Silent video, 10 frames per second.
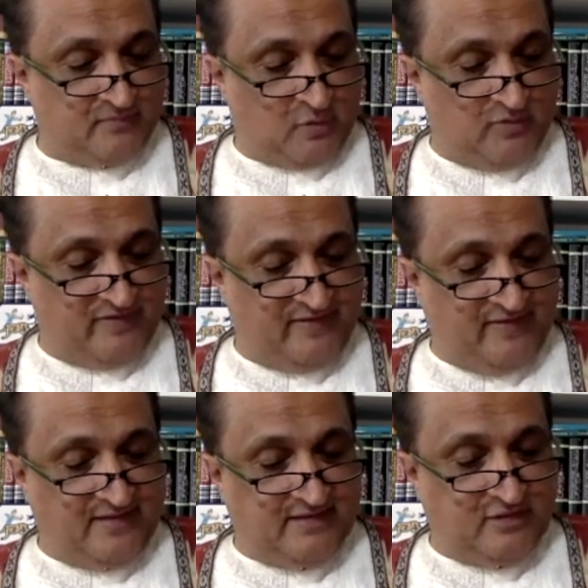Within
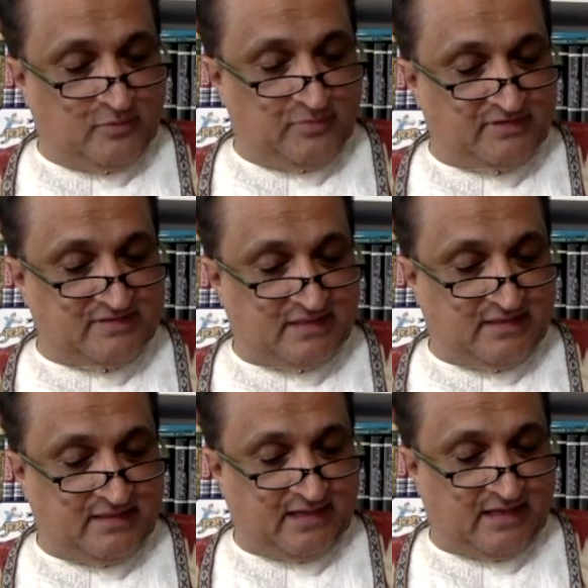the
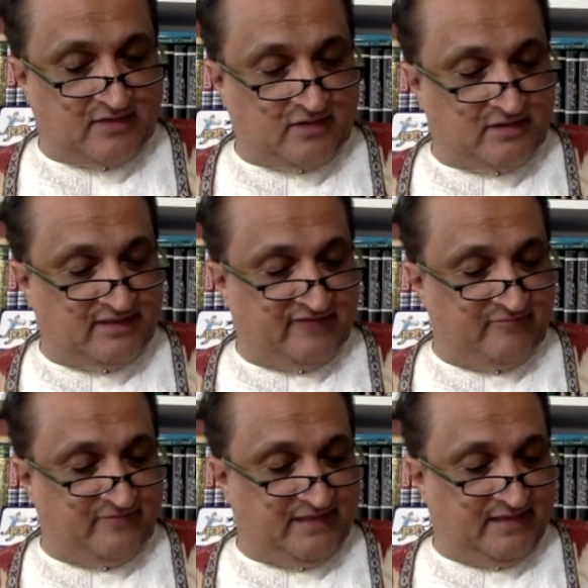Neoplatonic hierarchy of
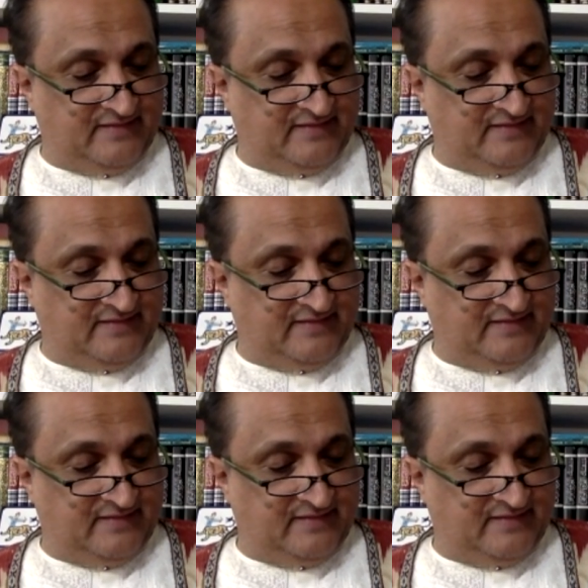being,